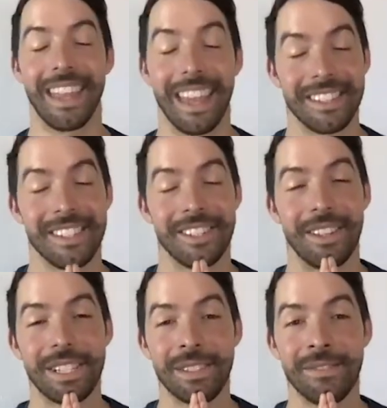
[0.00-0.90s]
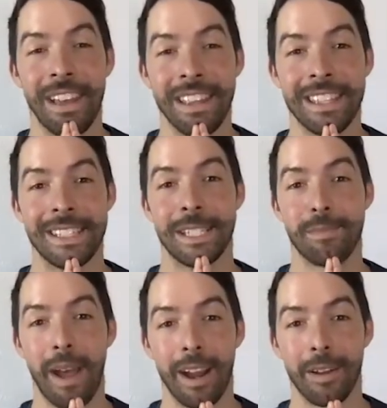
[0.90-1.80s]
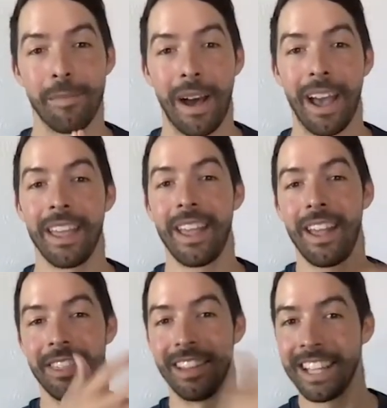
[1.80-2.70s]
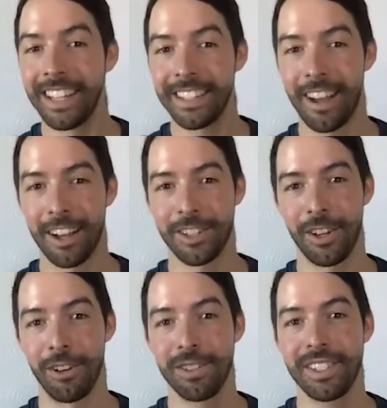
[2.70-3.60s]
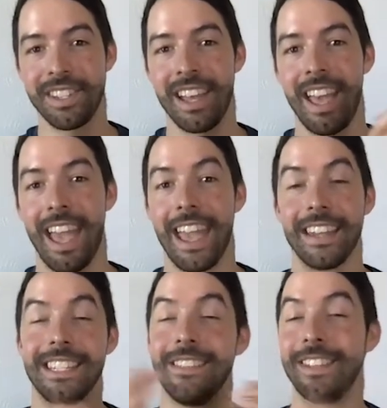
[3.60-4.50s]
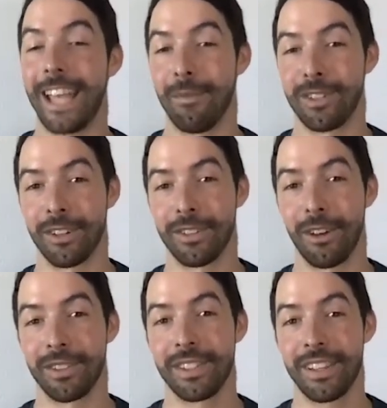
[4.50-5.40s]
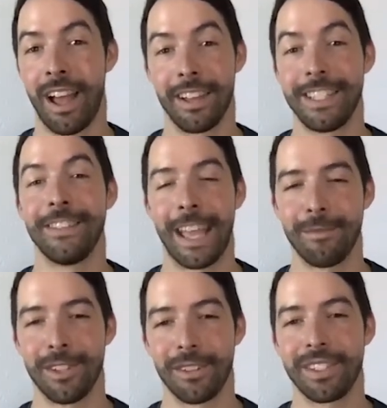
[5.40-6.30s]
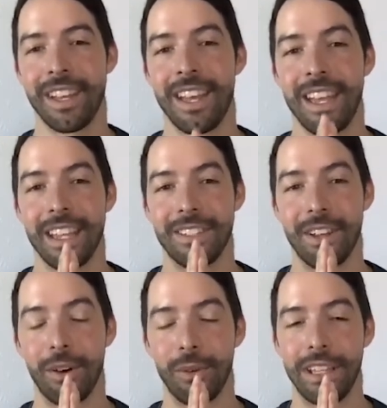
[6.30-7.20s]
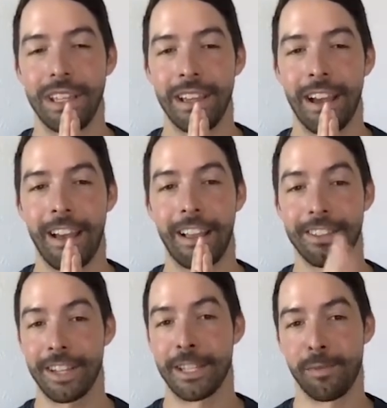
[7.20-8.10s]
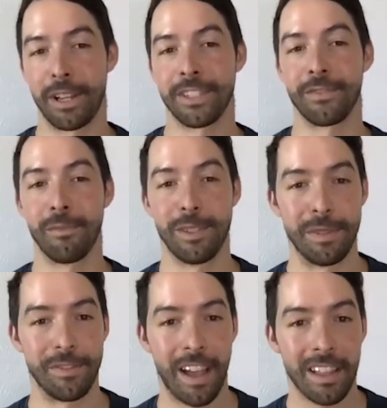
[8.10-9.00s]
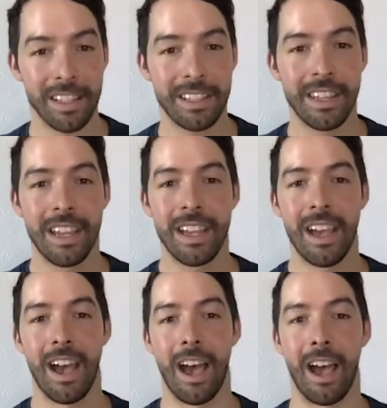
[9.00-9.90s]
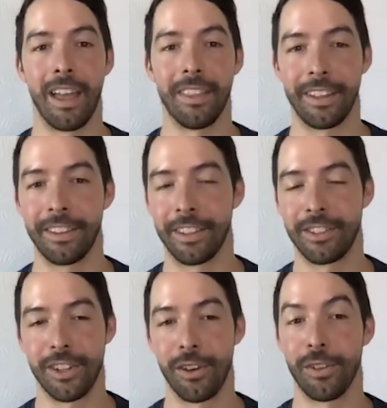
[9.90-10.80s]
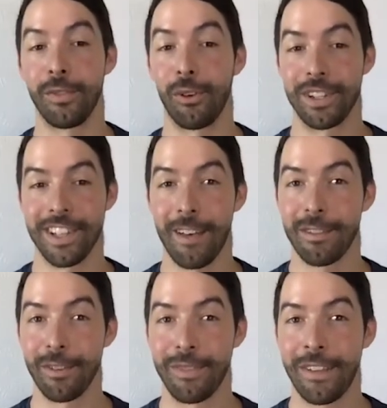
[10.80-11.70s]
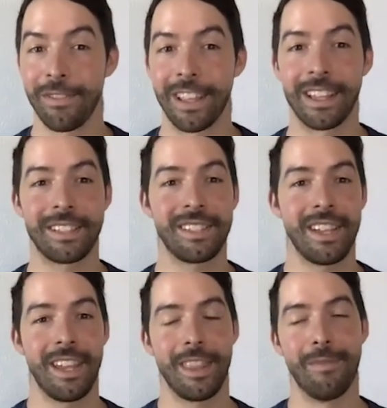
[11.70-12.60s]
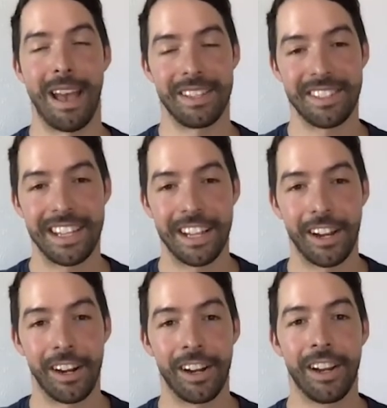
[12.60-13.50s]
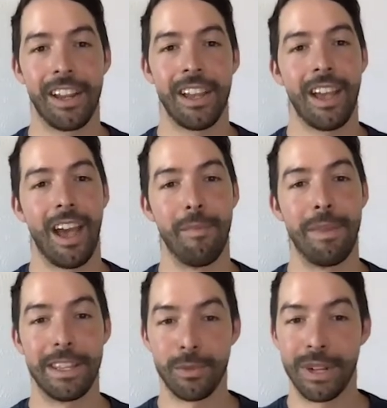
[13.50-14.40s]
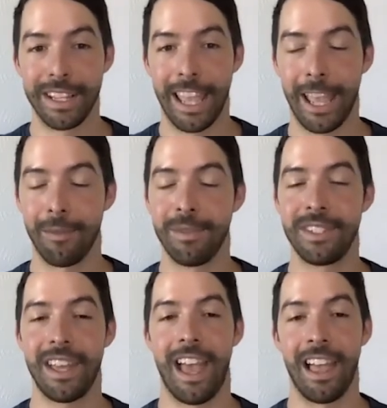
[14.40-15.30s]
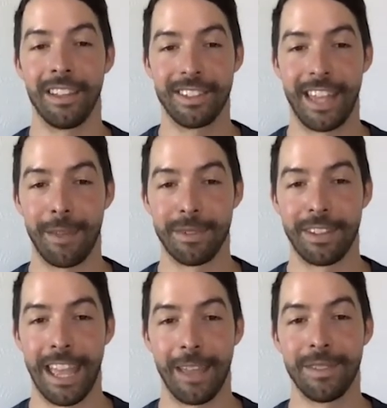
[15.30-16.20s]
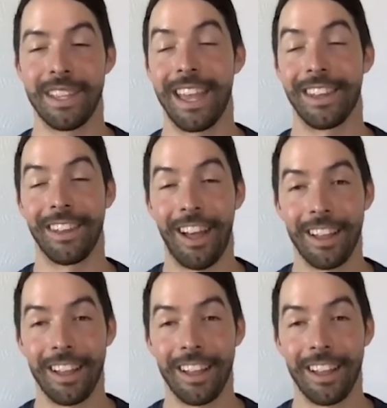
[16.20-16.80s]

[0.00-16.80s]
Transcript: Yes, so this event is inspired by the late night talk show hosts and TV game shows. And so we took inspiration from Jimmy Fallon, the show The Floor is Lava from Netflix, The Masked Singer, Minute to Win It games, Ellen's Games with Games, and